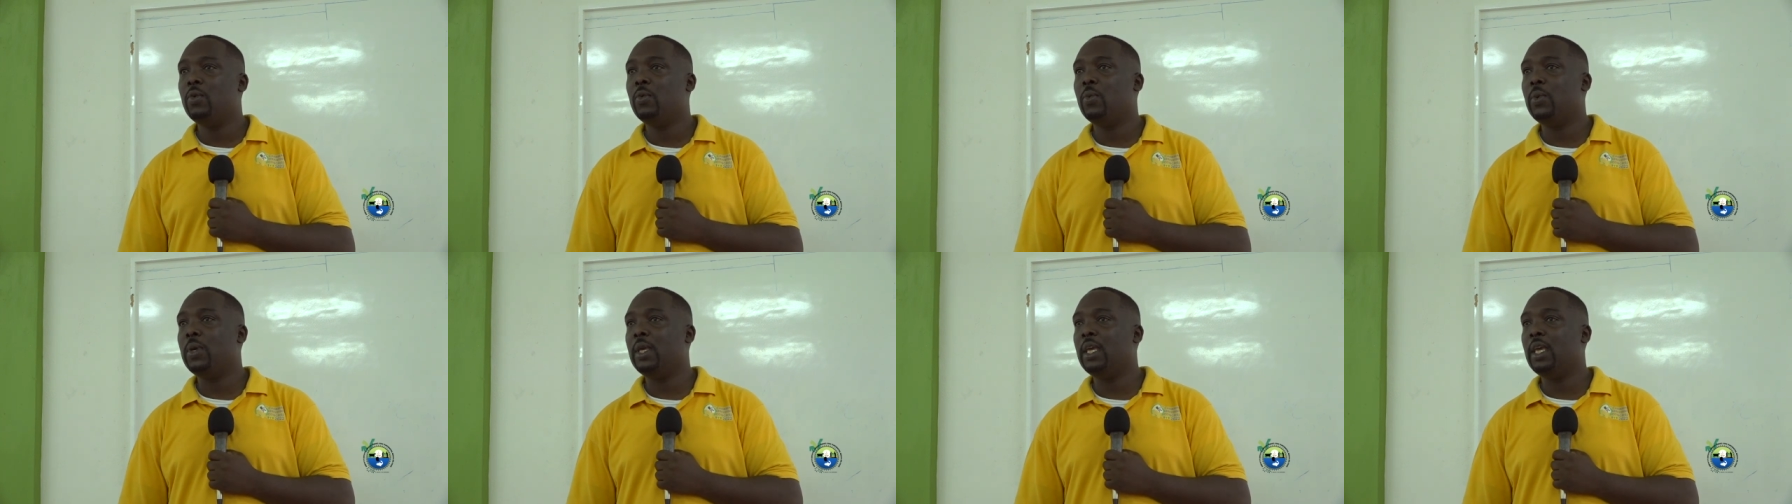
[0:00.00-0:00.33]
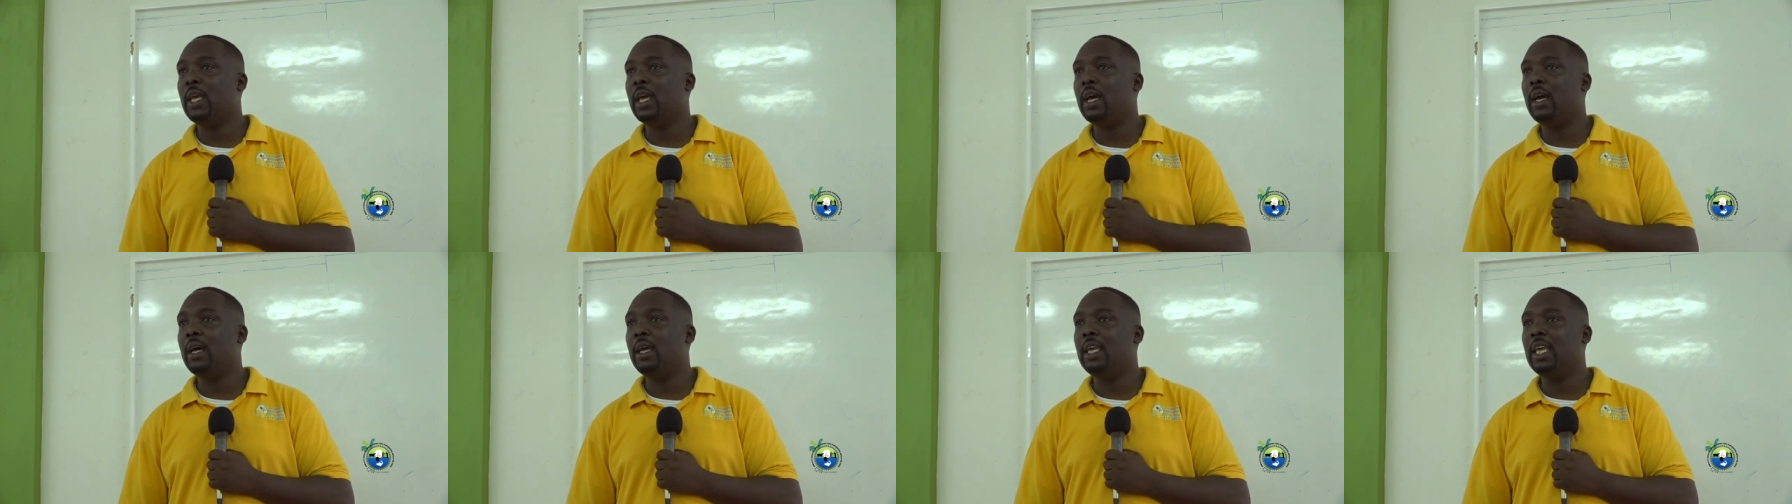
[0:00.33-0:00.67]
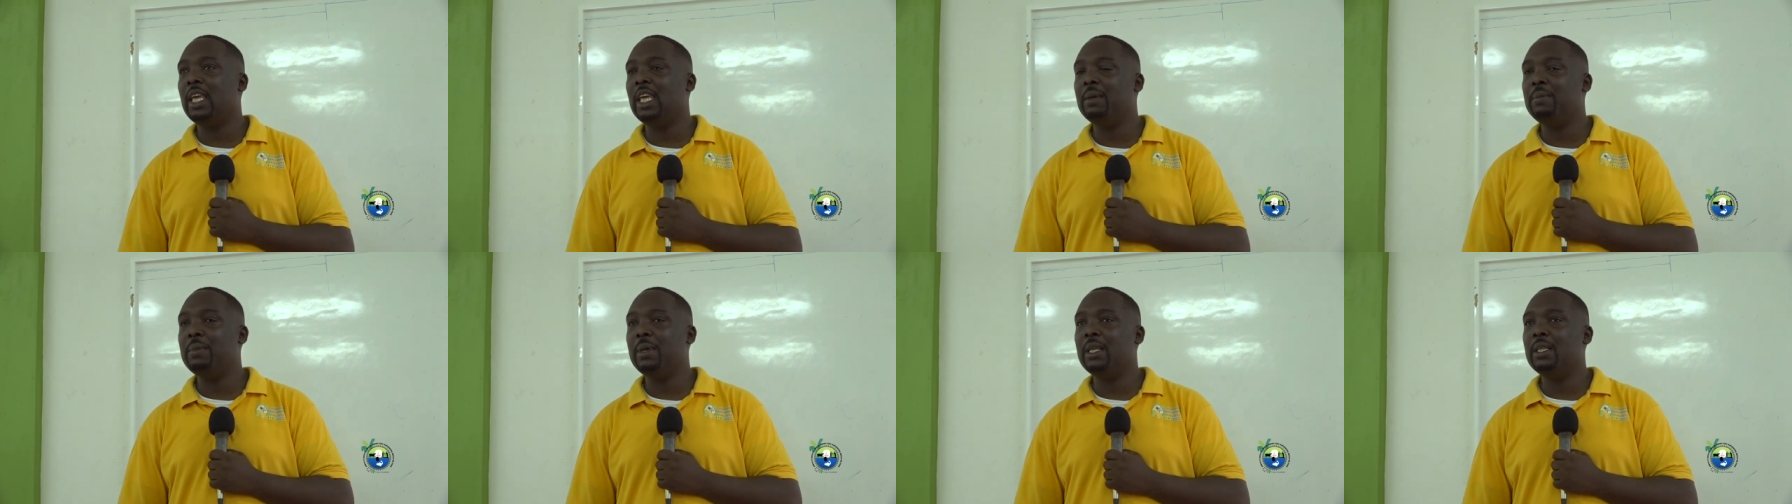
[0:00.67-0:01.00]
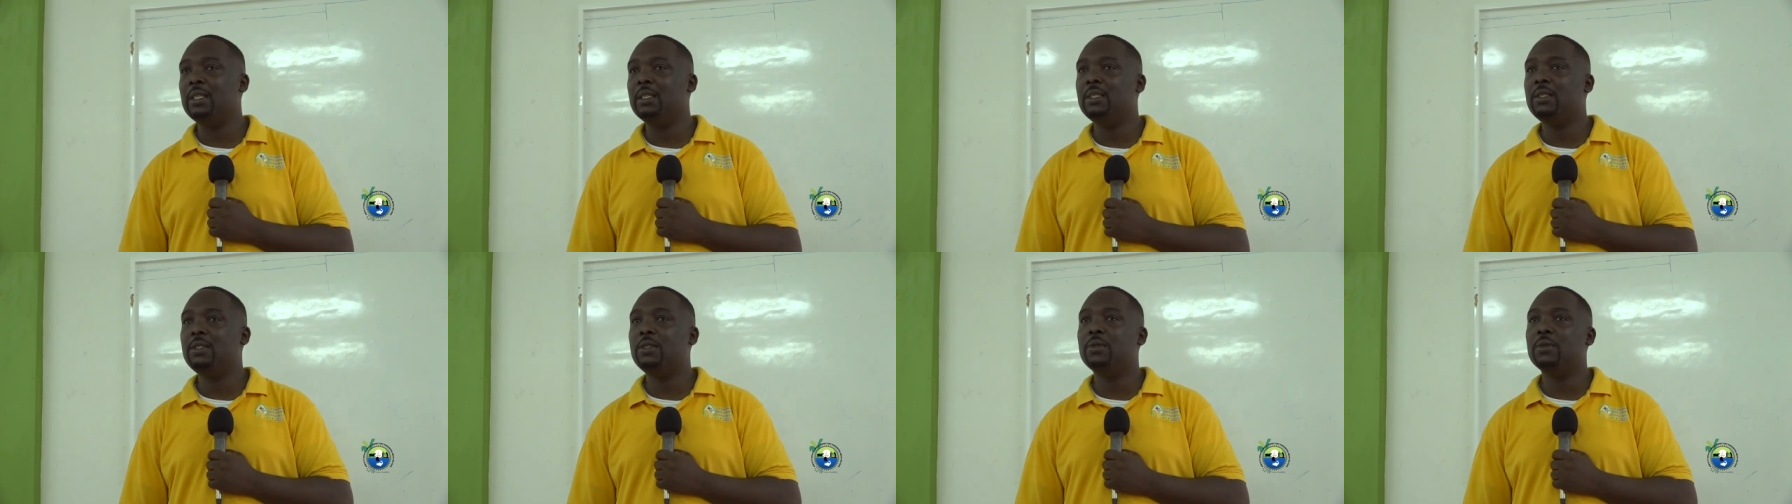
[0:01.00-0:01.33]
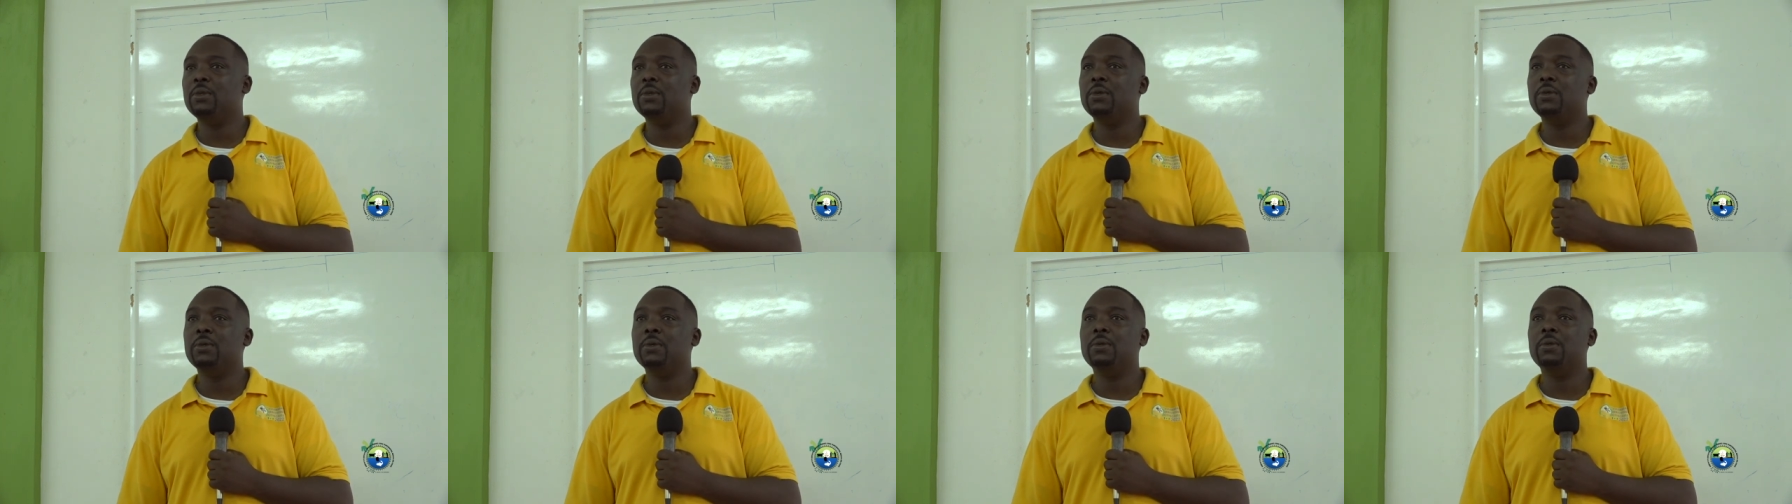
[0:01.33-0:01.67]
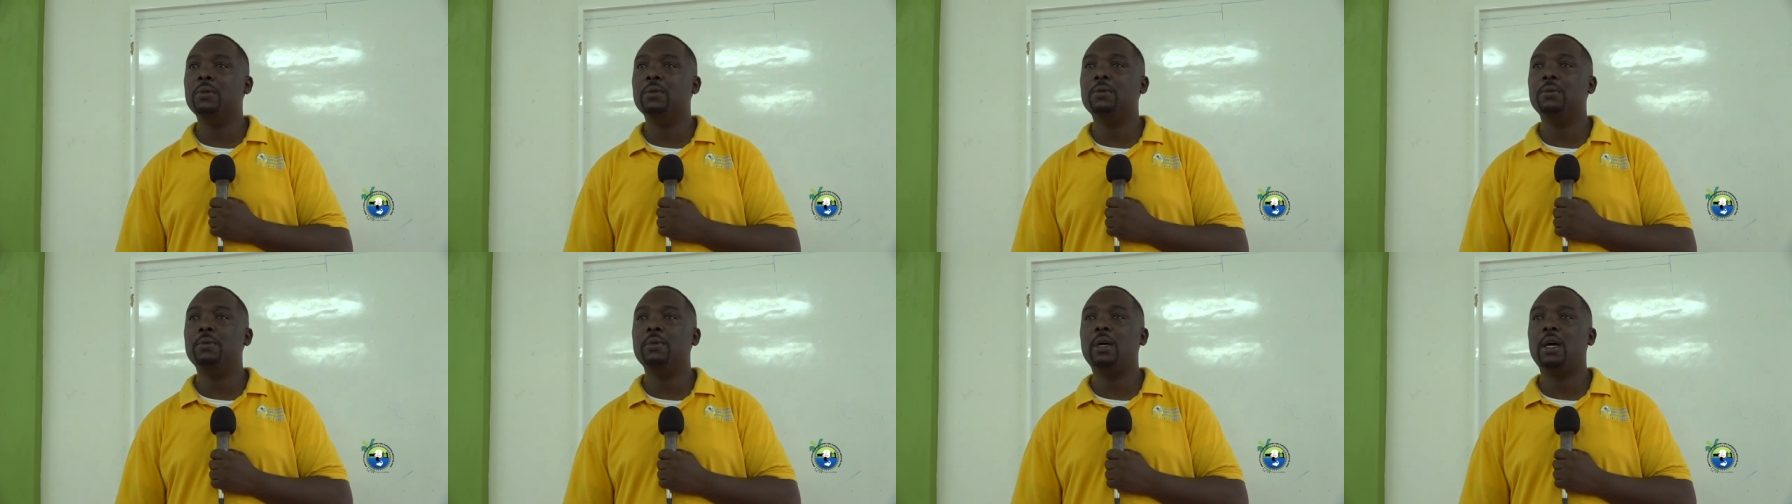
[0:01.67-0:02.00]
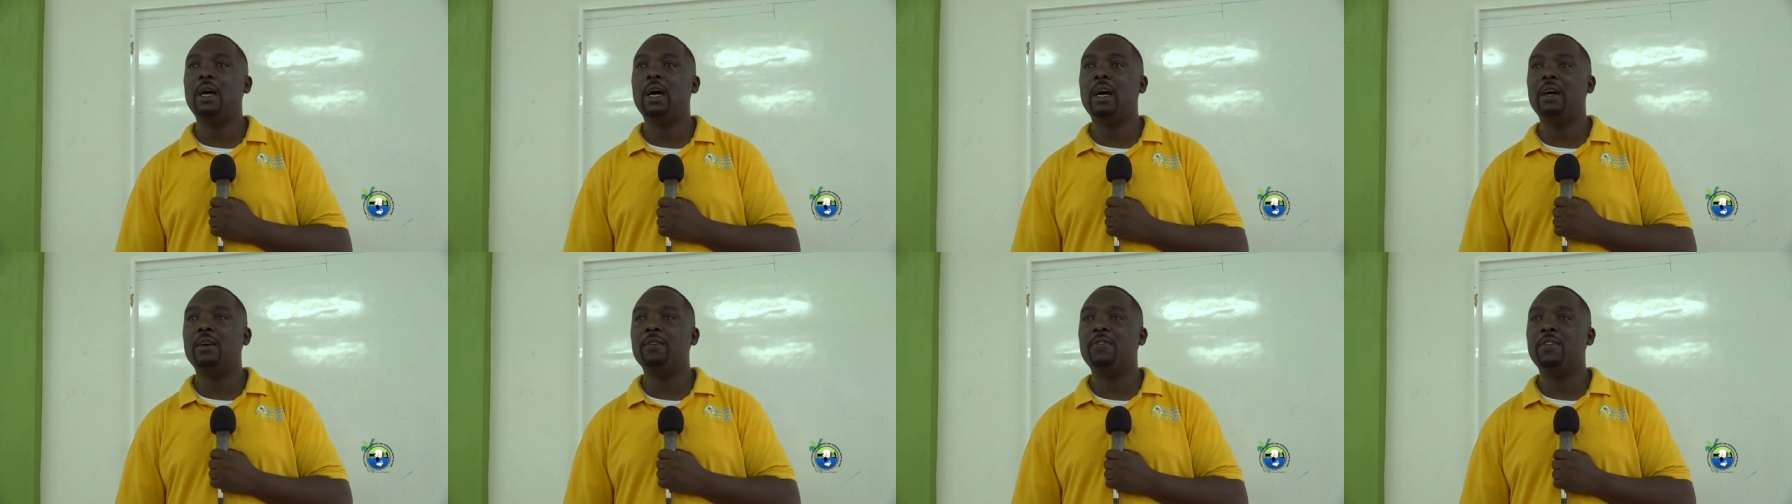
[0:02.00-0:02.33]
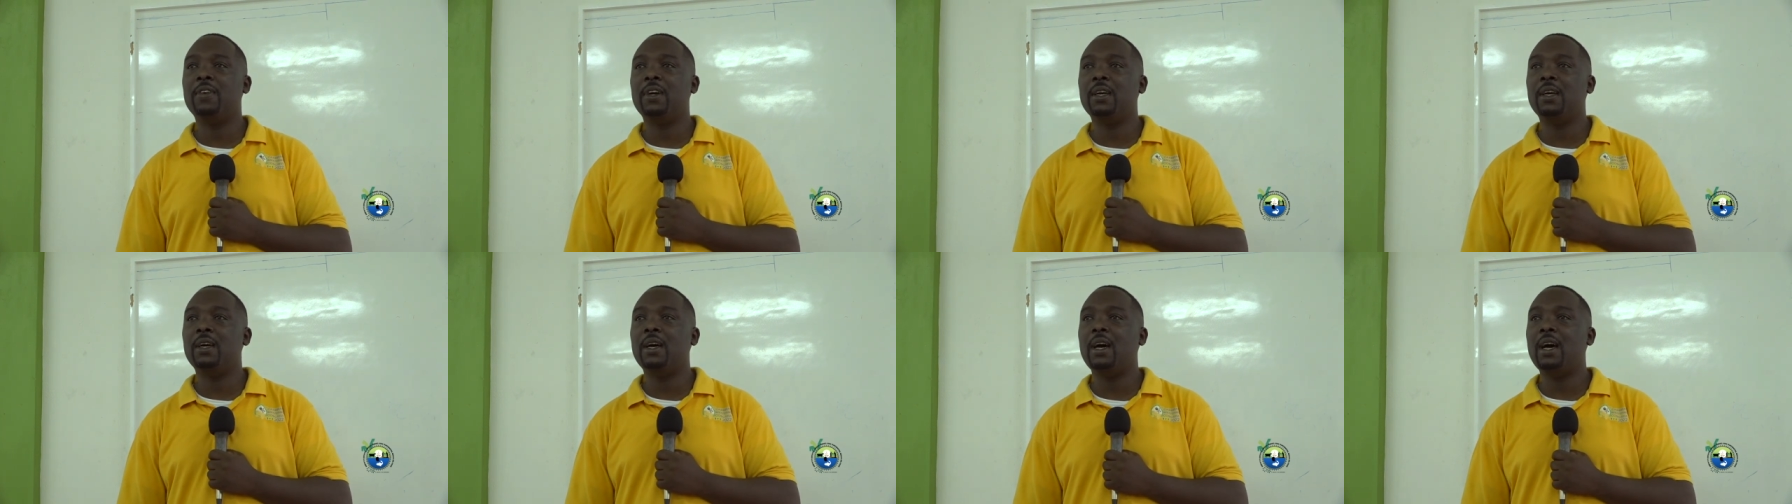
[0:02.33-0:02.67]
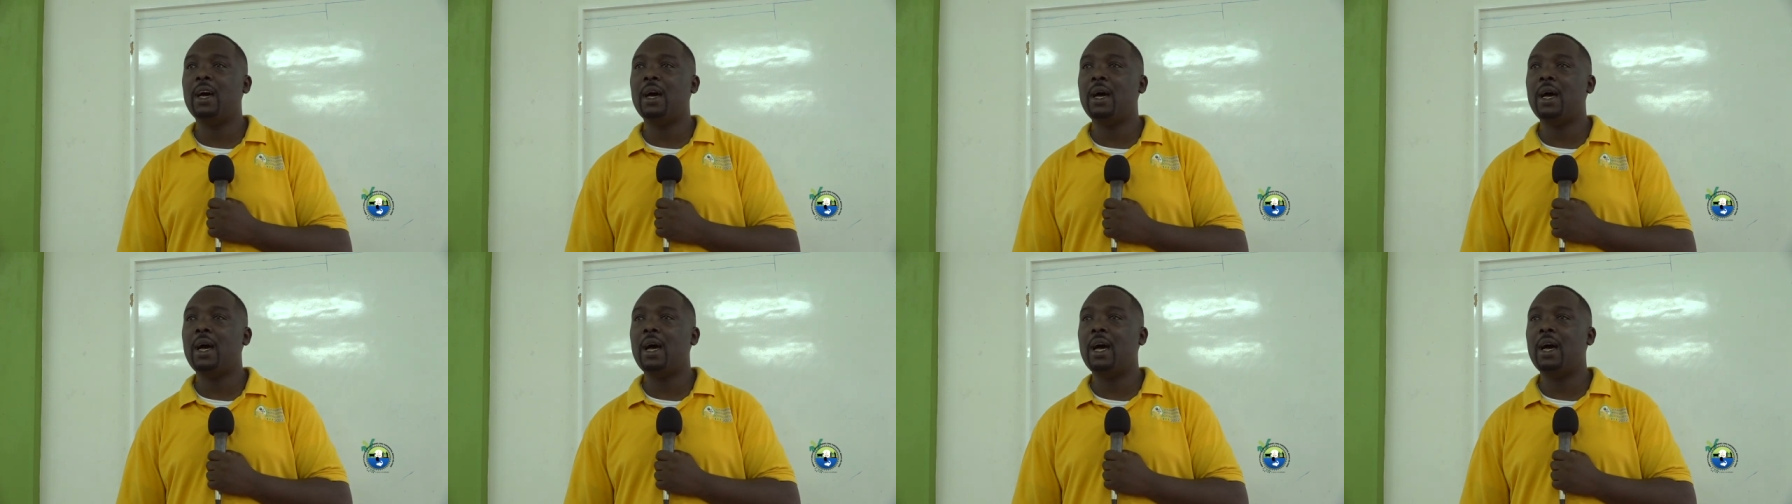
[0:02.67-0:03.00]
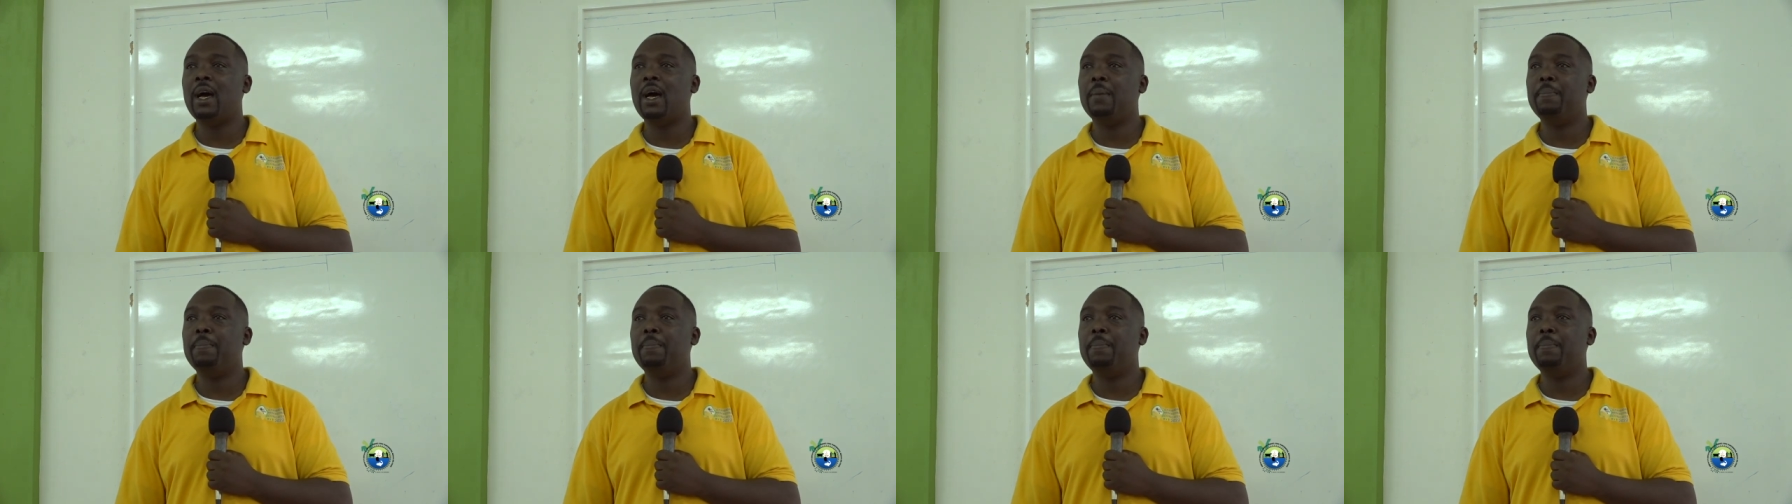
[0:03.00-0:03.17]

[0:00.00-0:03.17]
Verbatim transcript: we are aiming to have a, a